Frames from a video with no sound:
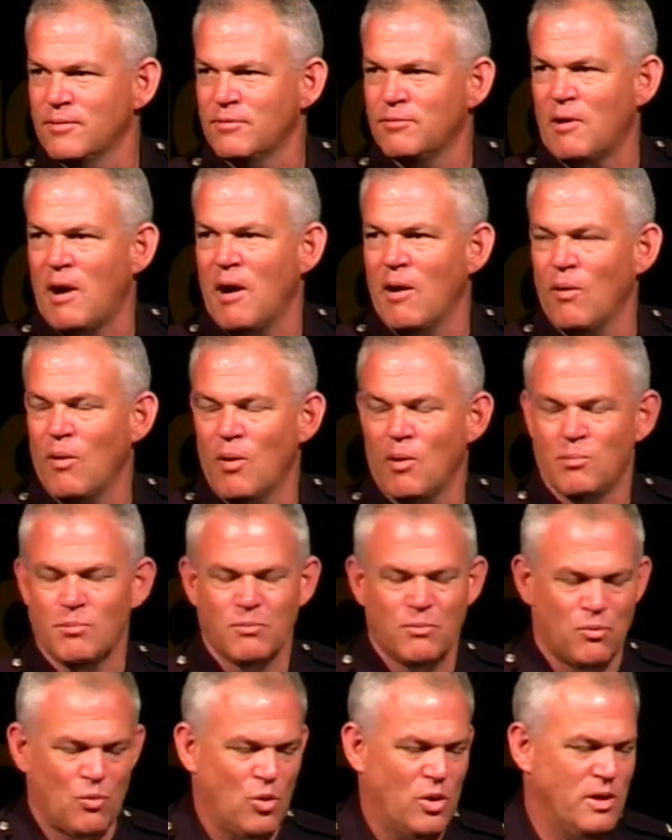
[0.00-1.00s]
firearm
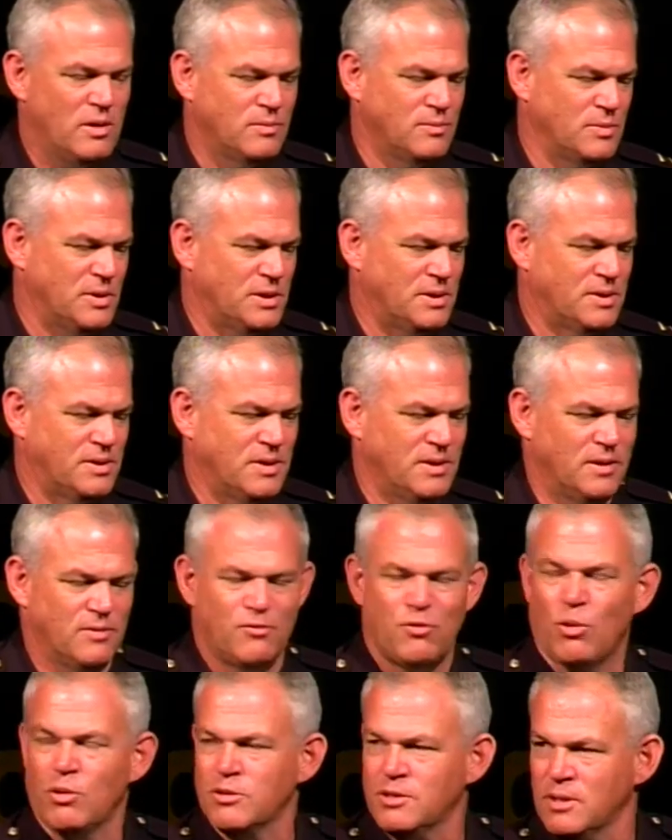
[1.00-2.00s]
went, but uh,
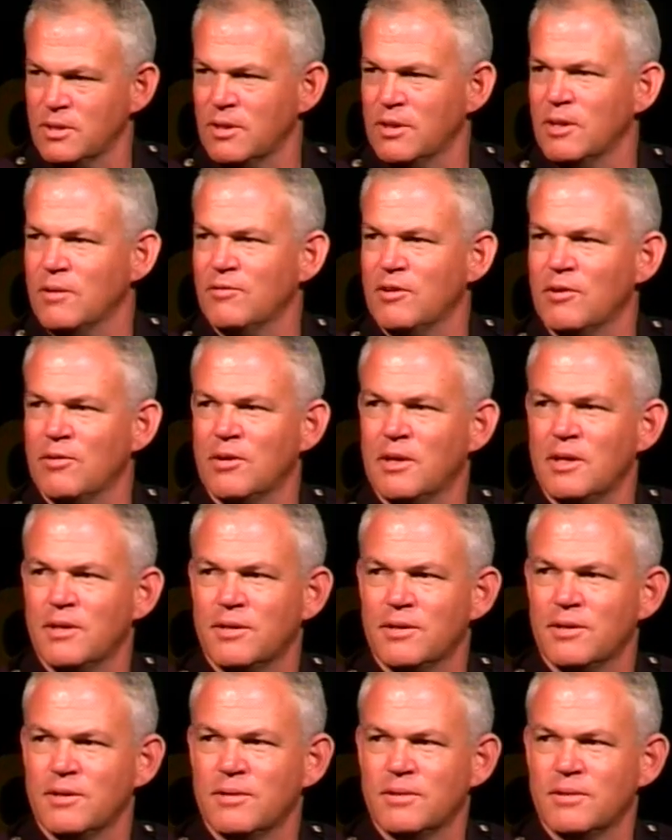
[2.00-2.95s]
fortunately, I've never had to